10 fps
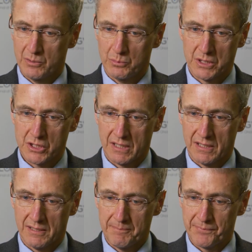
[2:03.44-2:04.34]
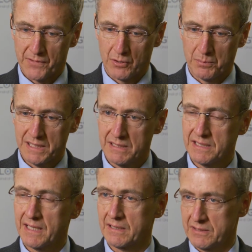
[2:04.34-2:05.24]
which are completely
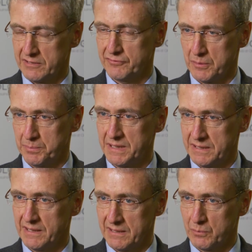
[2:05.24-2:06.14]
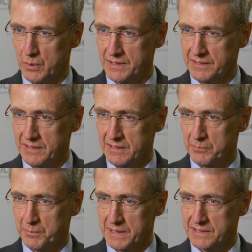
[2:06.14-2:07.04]
negative for PD-L1,
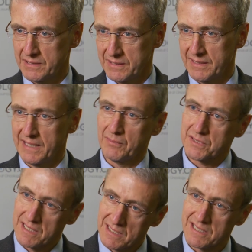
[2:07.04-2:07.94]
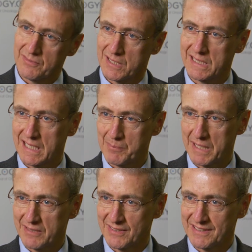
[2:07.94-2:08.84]
but nevertheless have a clinical
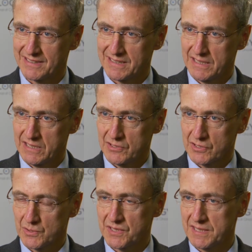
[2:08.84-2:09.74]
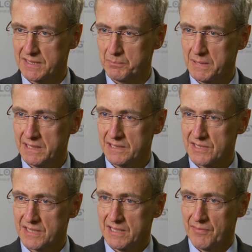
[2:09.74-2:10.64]
benefit. So this
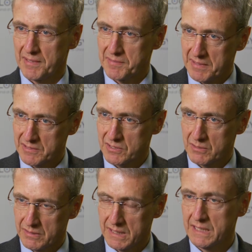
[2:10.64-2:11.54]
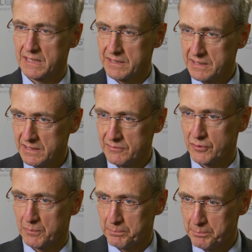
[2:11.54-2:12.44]
means that there is clearly a need
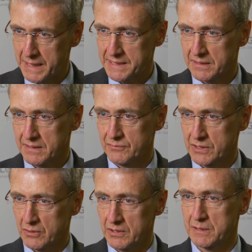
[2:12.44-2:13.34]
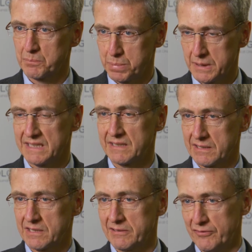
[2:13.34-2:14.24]
for better, we call it
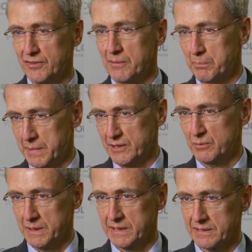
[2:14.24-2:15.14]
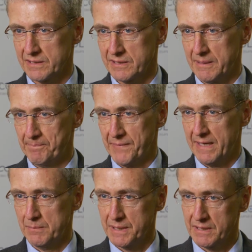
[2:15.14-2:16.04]
predictive biomarkers,
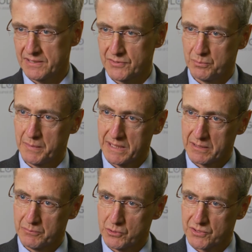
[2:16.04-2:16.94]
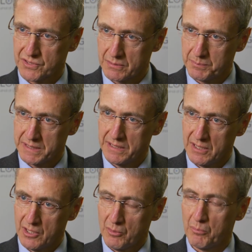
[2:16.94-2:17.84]
helping us to make immunotherapy
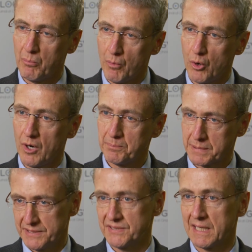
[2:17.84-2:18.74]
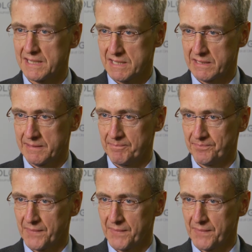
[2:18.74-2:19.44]
more precisely.